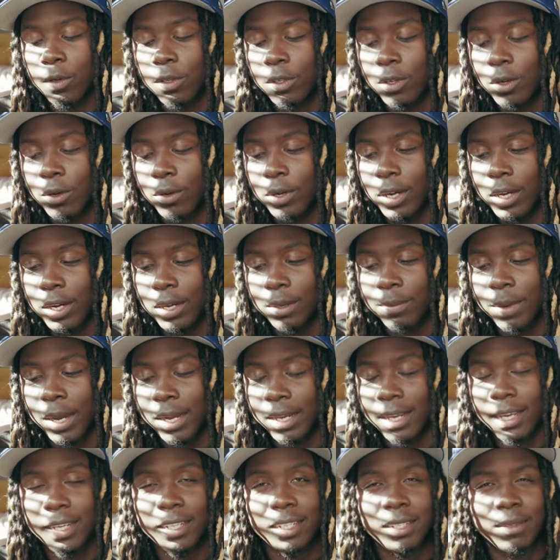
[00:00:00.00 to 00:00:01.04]
So um, I
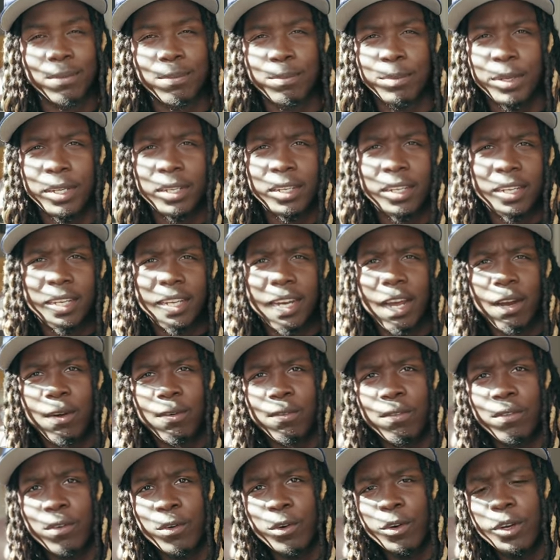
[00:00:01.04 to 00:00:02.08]
guess be looking
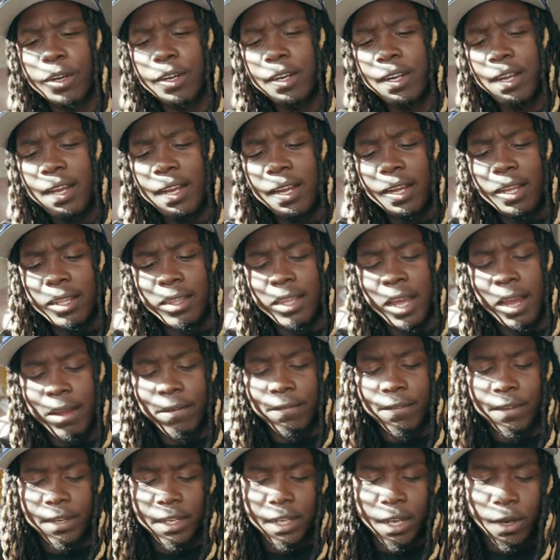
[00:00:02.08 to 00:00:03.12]
out for
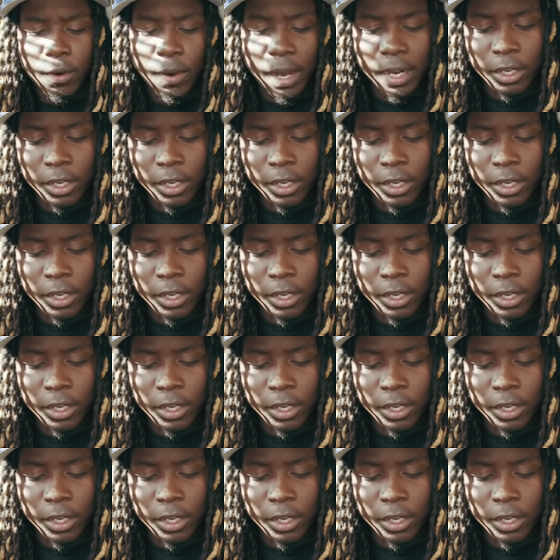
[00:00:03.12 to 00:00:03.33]
that video.